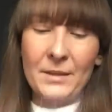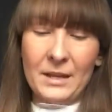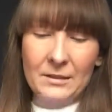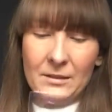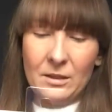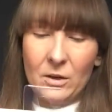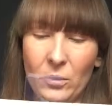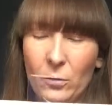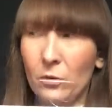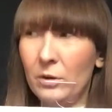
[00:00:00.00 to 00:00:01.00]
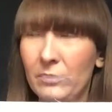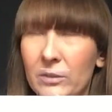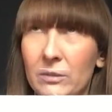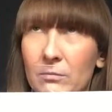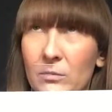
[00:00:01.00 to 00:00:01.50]
next year or
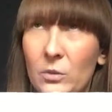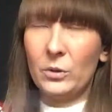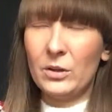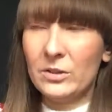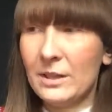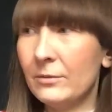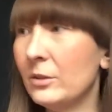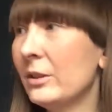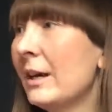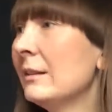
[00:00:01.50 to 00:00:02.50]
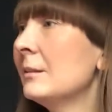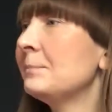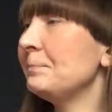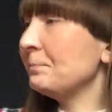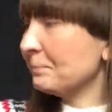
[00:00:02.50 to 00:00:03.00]
even 2 years after that.
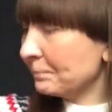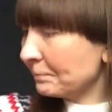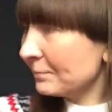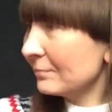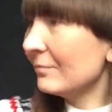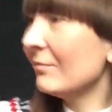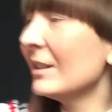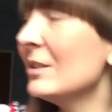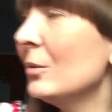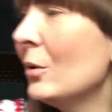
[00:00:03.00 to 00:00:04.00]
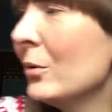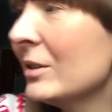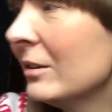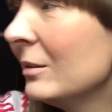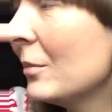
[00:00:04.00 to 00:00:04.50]
So those
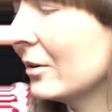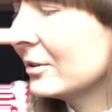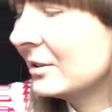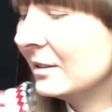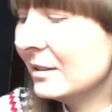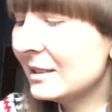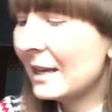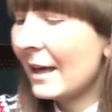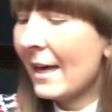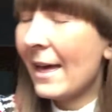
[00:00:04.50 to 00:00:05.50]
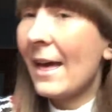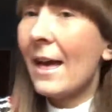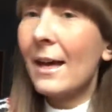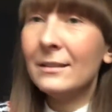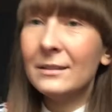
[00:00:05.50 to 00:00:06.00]
are the boxes.
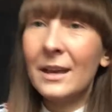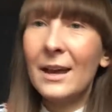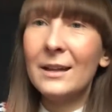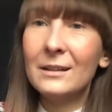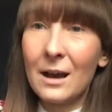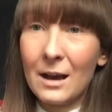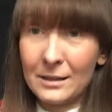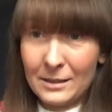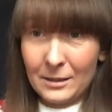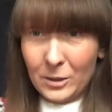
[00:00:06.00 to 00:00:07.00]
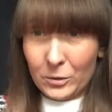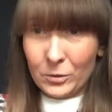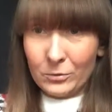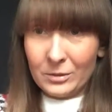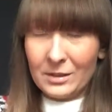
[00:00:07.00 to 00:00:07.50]
And then, guys, you don't
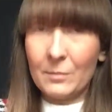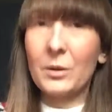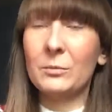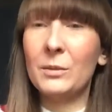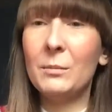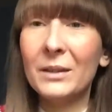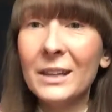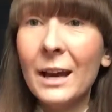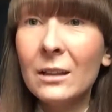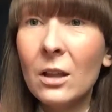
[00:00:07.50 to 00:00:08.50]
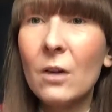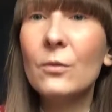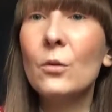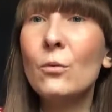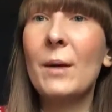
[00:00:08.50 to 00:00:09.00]
know this about me, but I
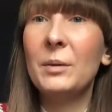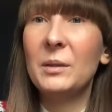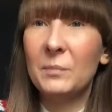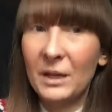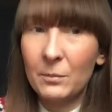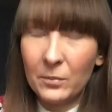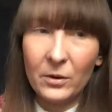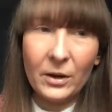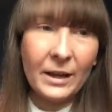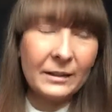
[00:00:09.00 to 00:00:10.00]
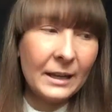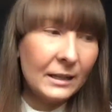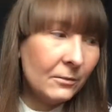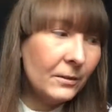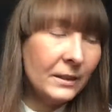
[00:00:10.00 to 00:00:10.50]
love wrapping paper, and
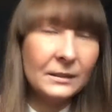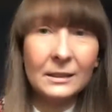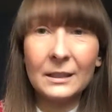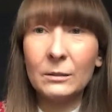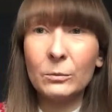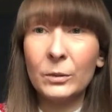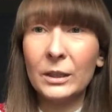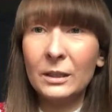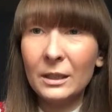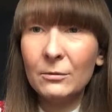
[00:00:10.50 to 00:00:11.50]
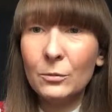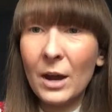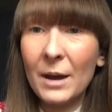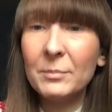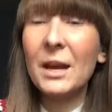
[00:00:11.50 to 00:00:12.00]
anything that can be gift
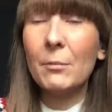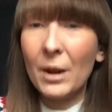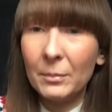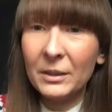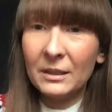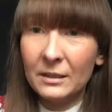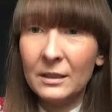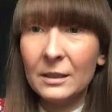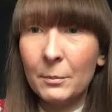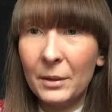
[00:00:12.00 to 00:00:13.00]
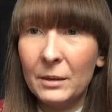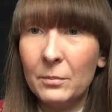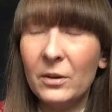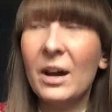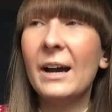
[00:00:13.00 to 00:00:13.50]
wrapped, I'm wrapping it in a
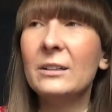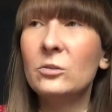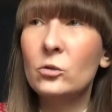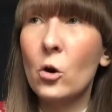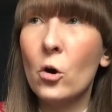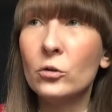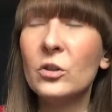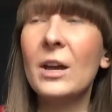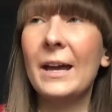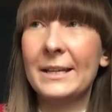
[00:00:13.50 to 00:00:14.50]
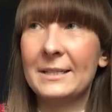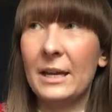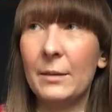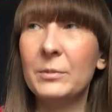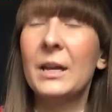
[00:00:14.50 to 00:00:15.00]
paper. I don't
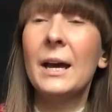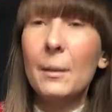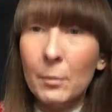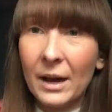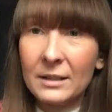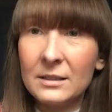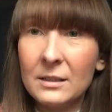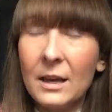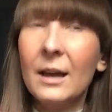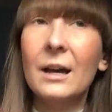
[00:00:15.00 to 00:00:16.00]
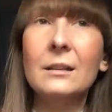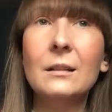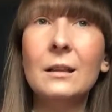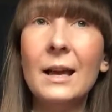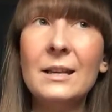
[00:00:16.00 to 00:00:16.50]
accept bags
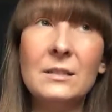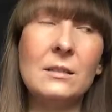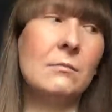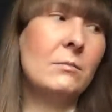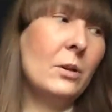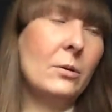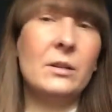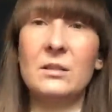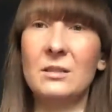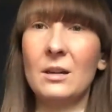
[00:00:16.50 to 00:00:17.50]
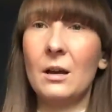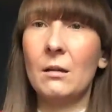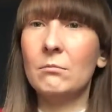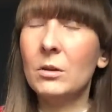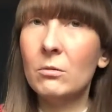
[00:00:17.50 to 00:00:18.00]
unless there is
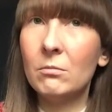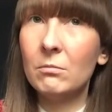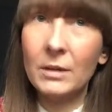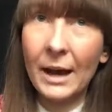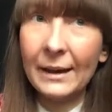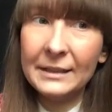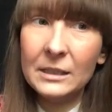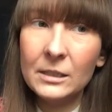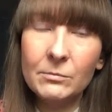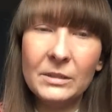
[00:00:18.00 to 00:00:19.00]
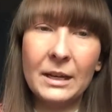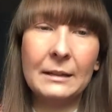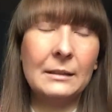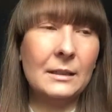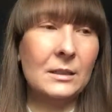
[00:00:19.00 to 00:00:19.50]
some item
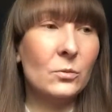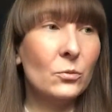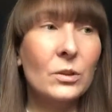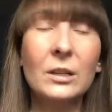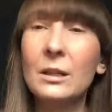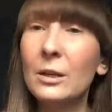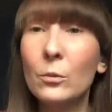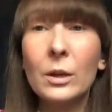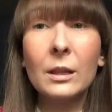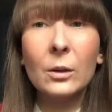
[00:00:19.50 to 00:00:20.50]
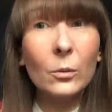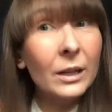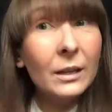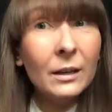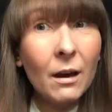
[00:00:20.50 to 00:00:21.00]
that it's
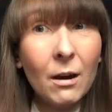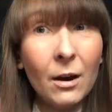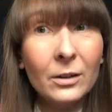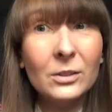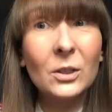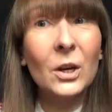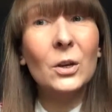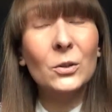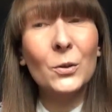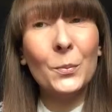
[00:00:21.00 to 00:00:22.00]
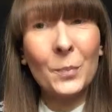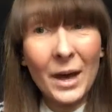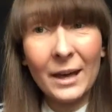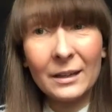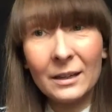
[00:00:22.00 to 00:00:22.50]
really hard to
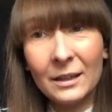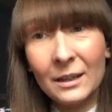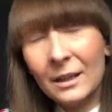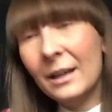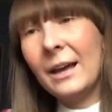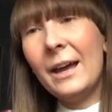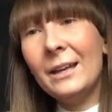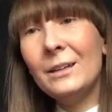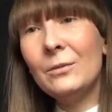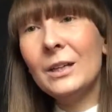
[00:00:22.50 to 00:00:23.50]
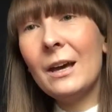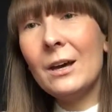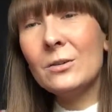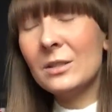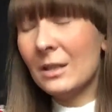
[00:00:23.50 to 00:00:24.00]
pack. Anything
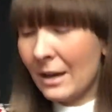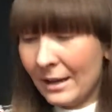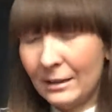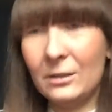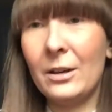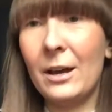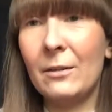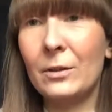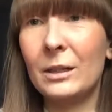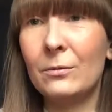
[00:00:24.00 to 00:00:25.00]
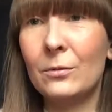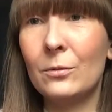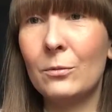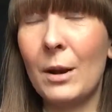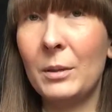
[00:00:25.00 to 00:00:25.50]
else, I need to have a gift
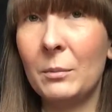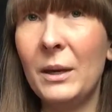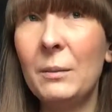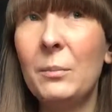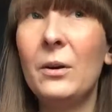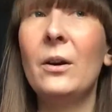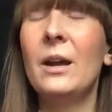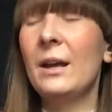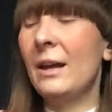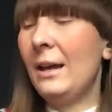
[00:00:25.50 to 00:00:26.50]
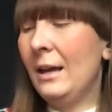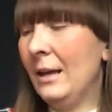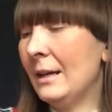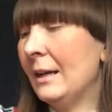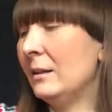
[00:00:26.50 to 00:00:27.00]
wrapping paper,
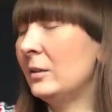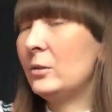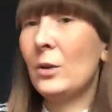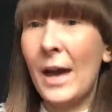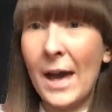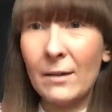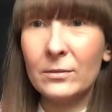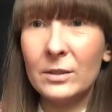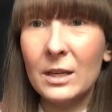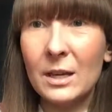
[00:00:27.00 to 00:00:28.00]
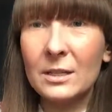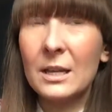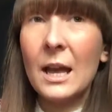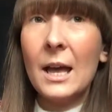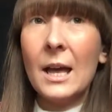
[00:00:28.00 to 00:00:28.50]
and I need to have this